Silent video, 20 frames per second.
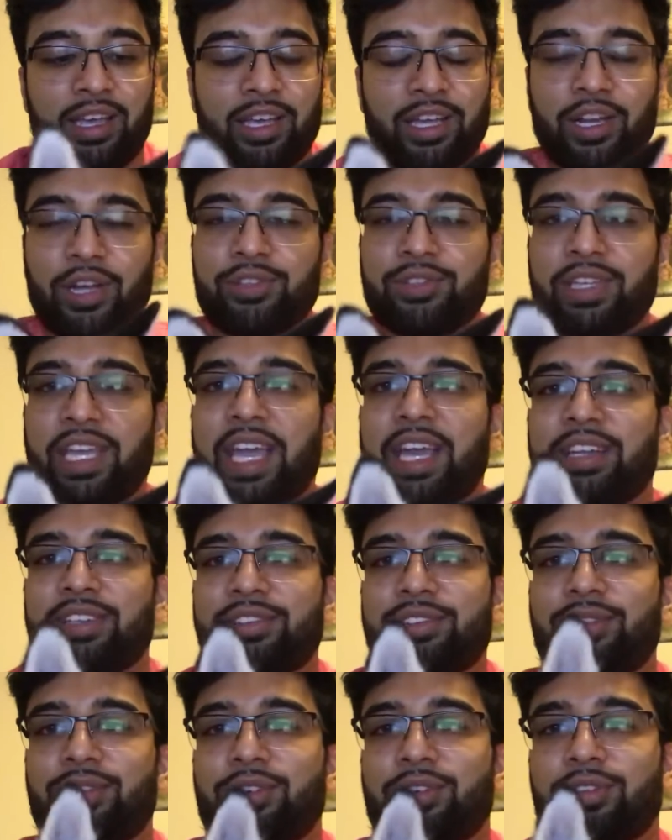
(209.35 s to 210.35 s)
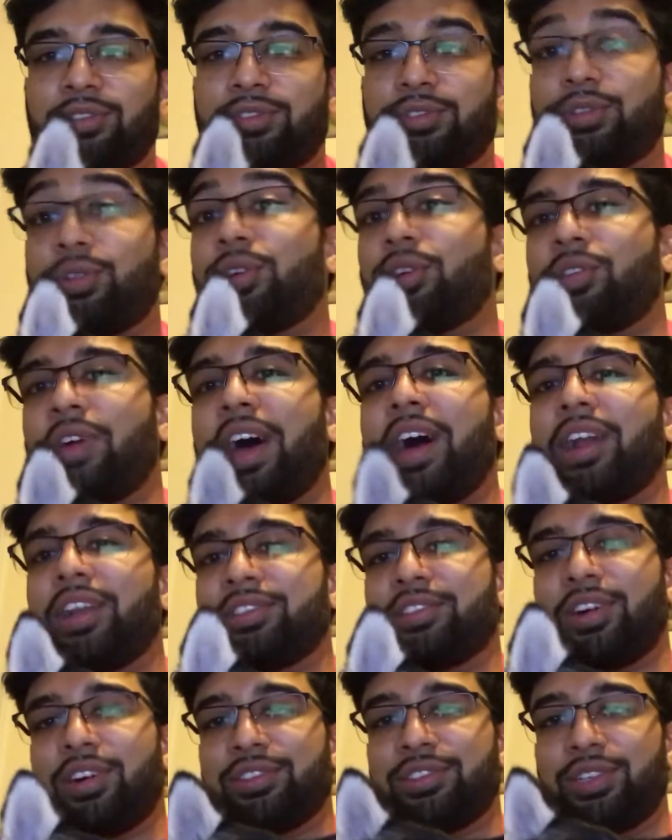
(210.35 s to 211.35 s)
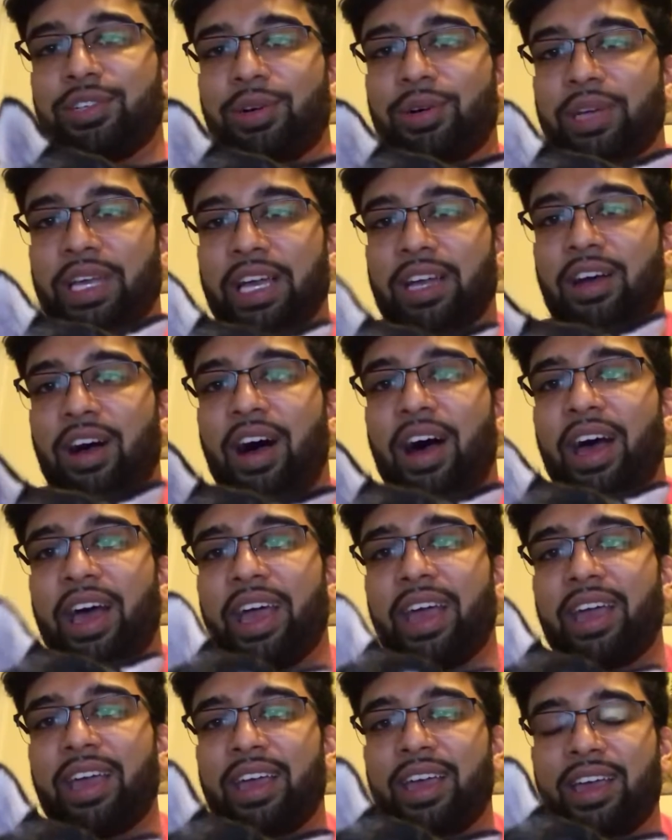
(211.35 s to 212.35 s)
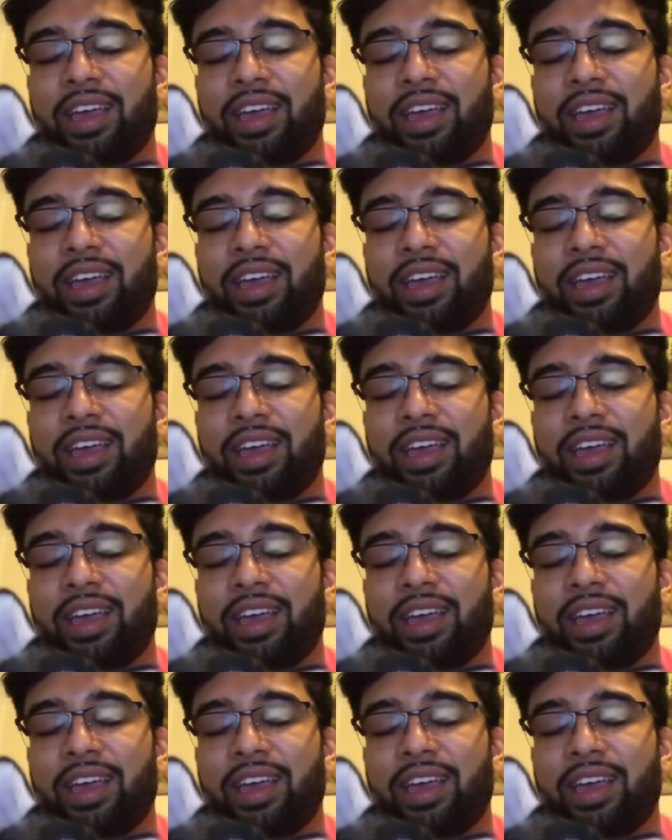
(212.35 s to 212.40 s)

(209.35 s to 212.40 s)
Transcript: it's okay to screw around as long as you don't get caught.